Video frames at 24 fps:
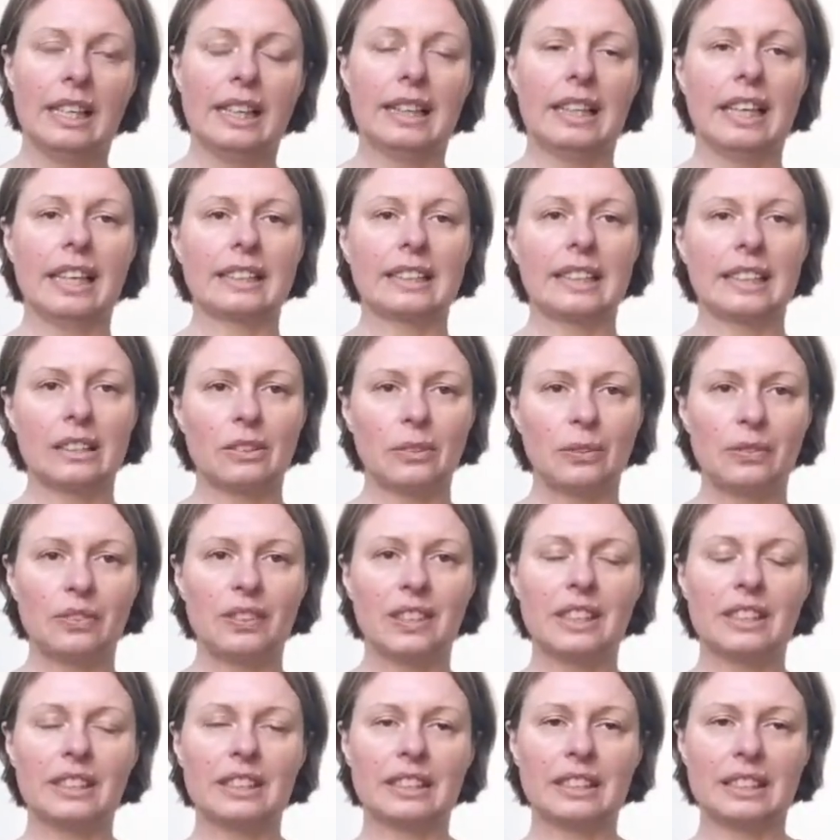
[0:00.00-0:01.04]
Like it
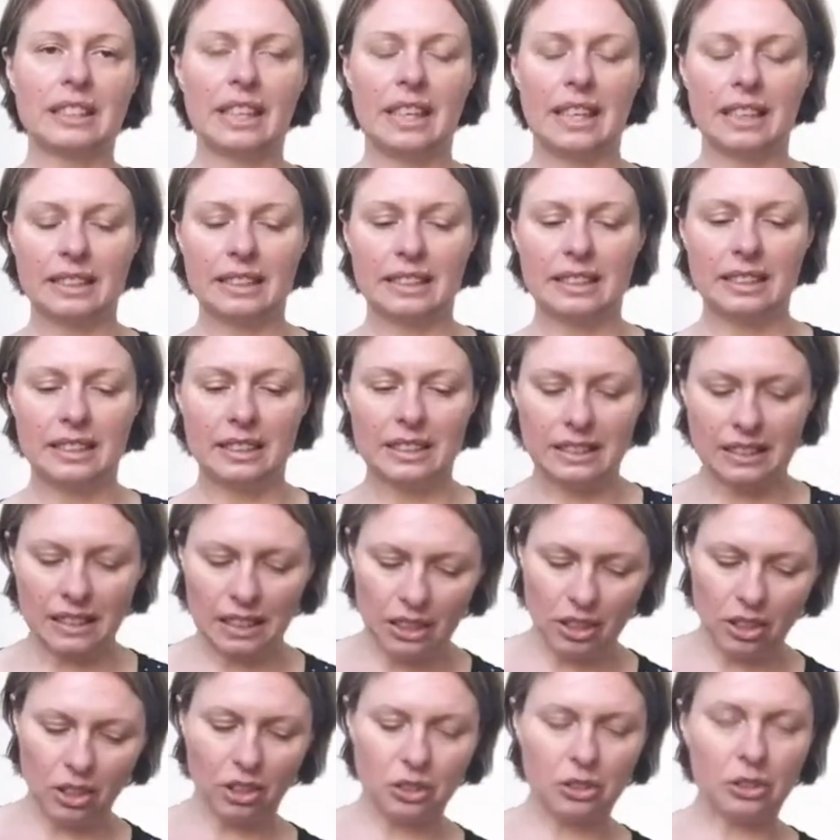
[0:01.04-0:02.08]
feels like there is
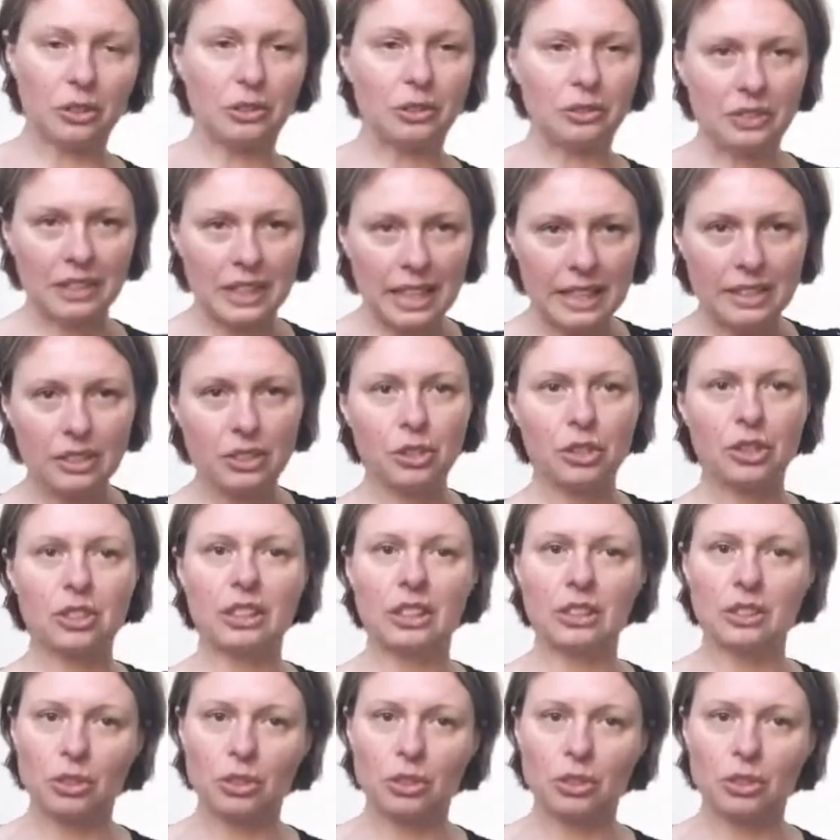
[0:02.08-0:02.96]
a lot of tension